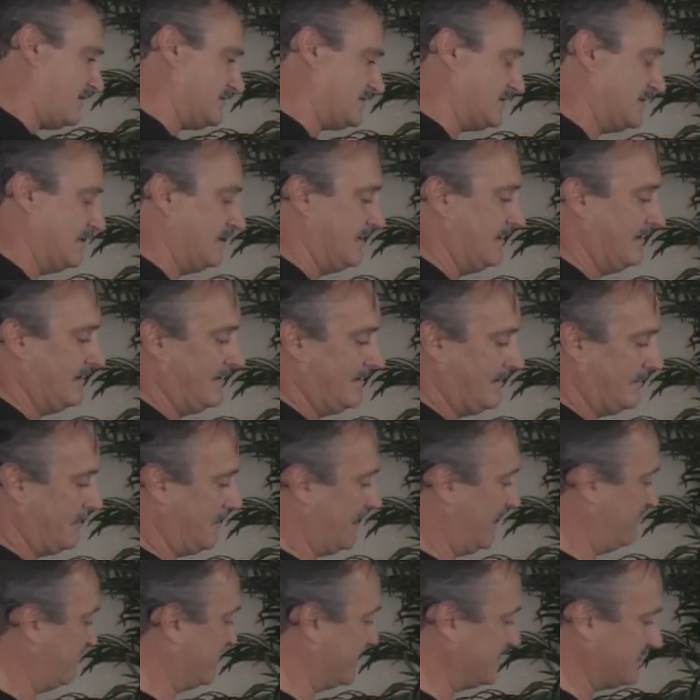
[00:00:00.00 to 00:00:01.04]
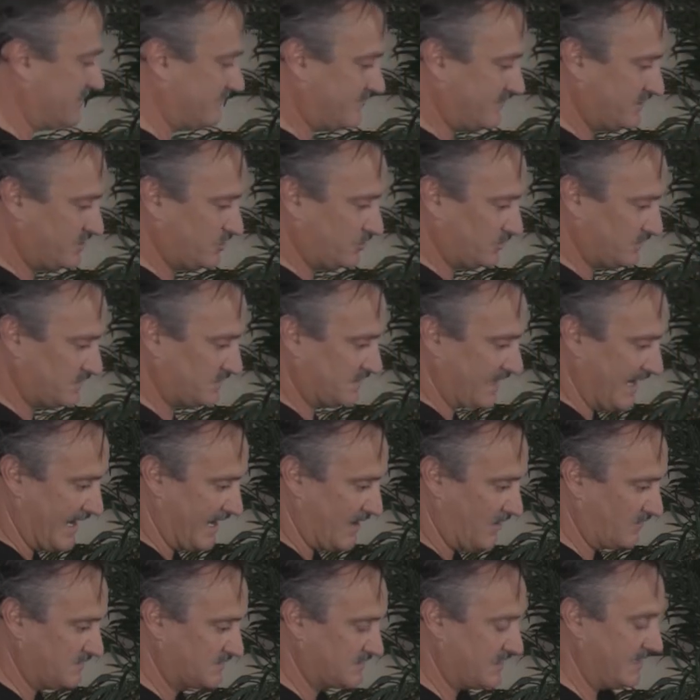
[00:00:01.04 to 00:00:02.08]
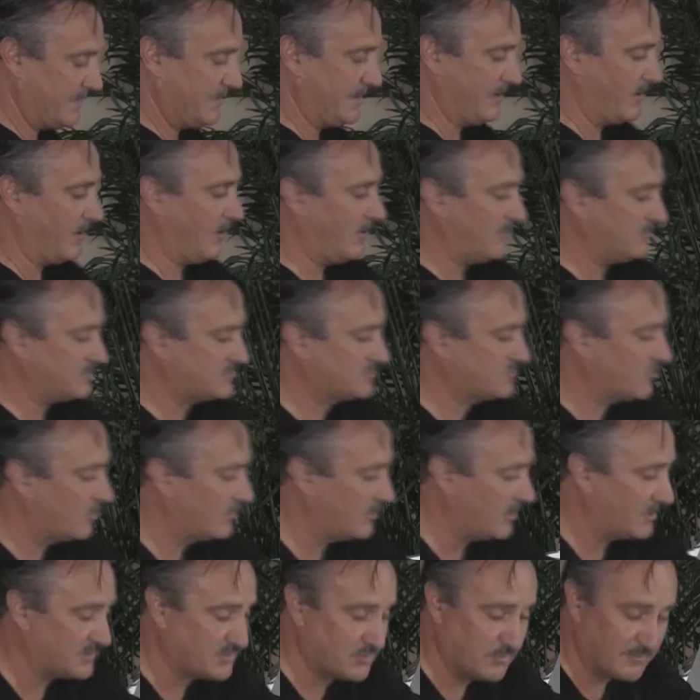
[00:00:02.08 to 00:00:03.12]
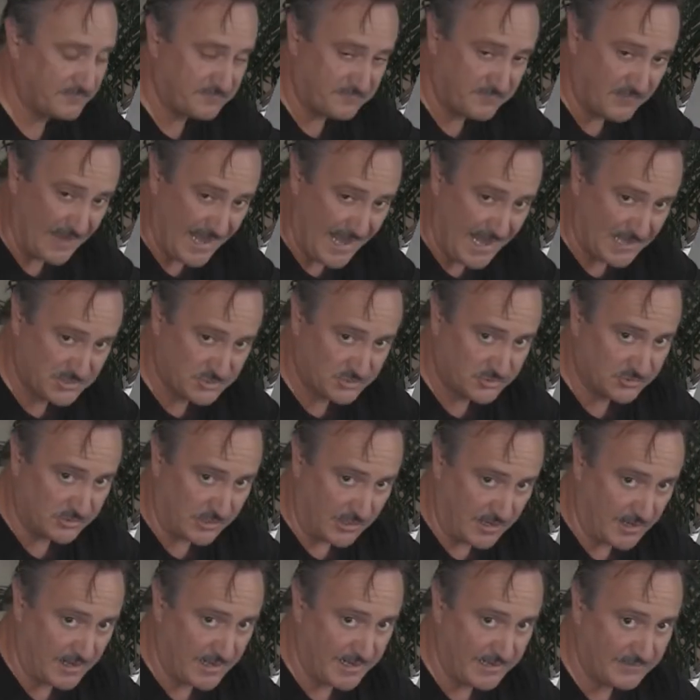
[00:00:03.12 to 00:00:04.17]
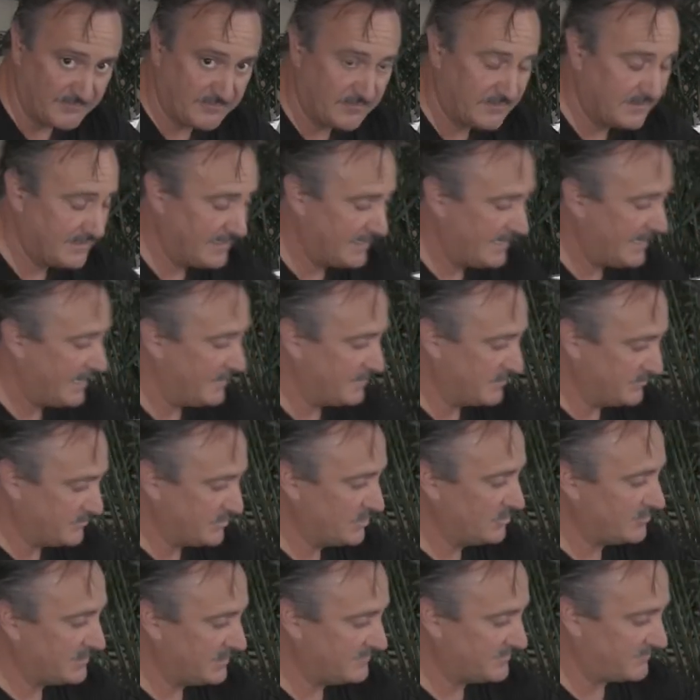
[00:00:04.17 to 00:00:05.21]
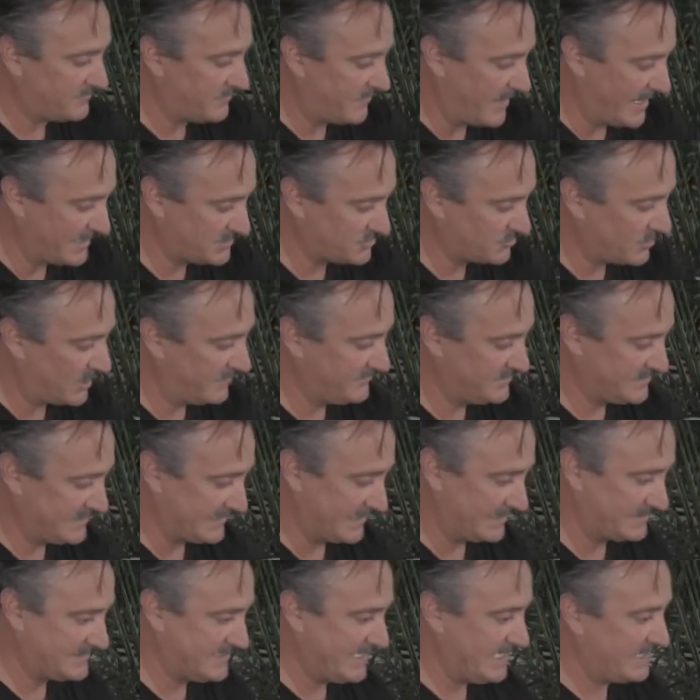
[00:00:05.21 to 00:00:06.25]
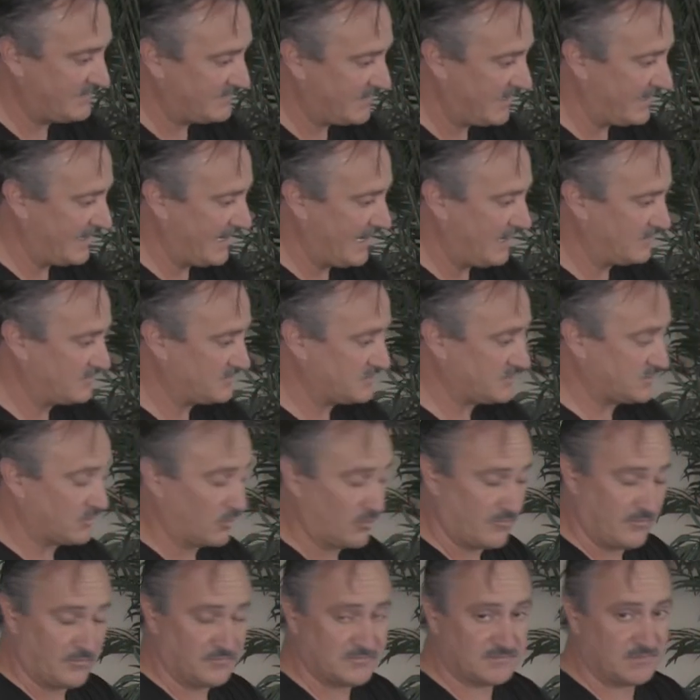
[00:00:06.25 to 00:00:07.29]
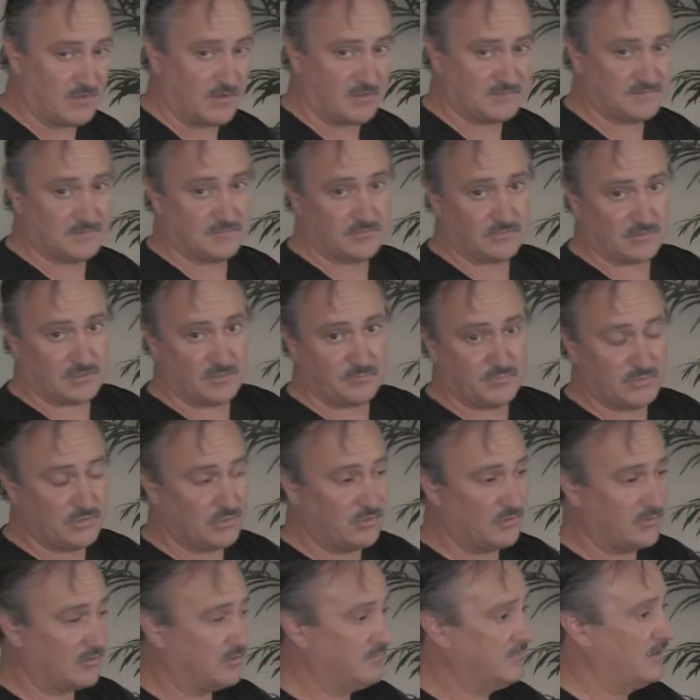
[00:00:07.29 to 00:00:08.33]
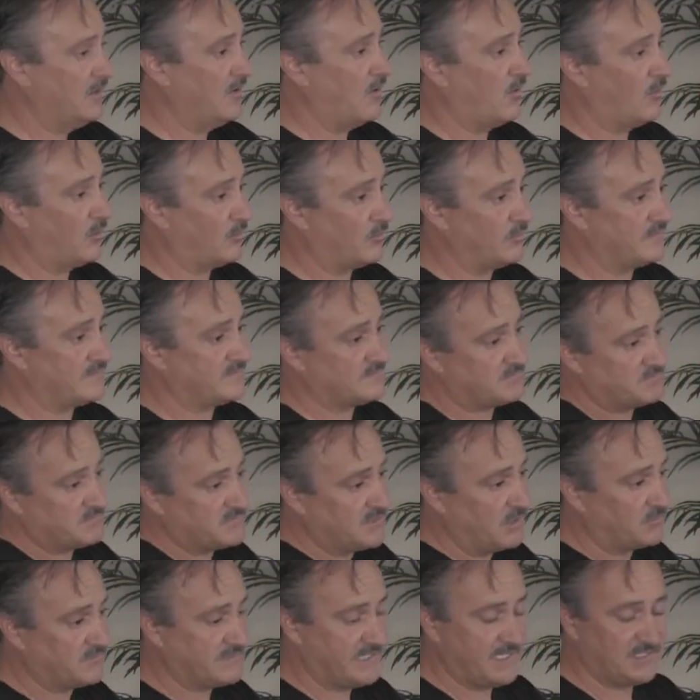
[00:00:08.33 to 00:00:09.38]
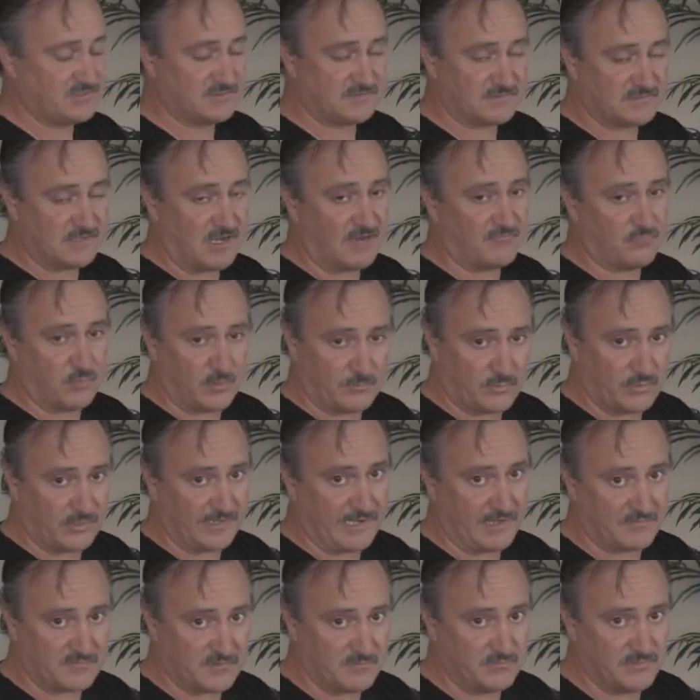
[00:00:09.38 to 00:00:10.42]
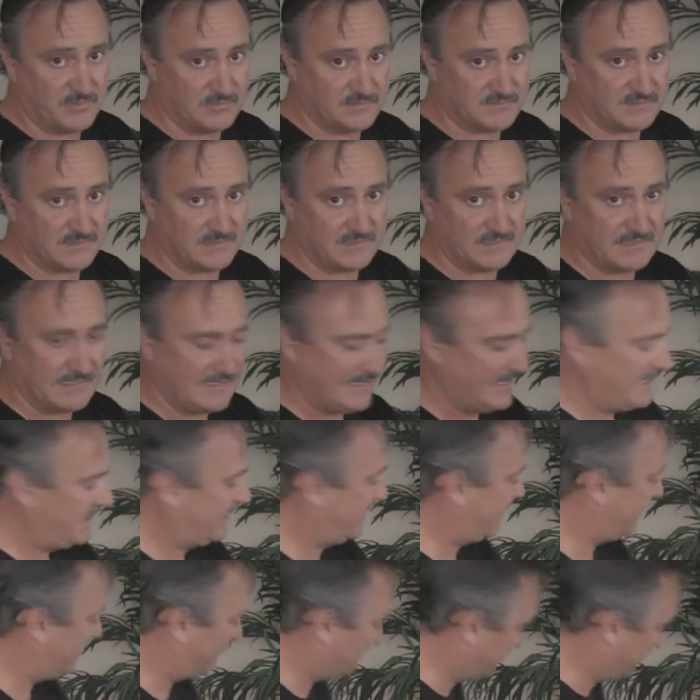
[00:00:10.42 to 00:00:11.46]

backgrounds, uh, individual sounds, and they all stored onto a flash drive. And the beauty of the flash drive is I can take that out, store those songs onto a computer, or with notation software, print out the music.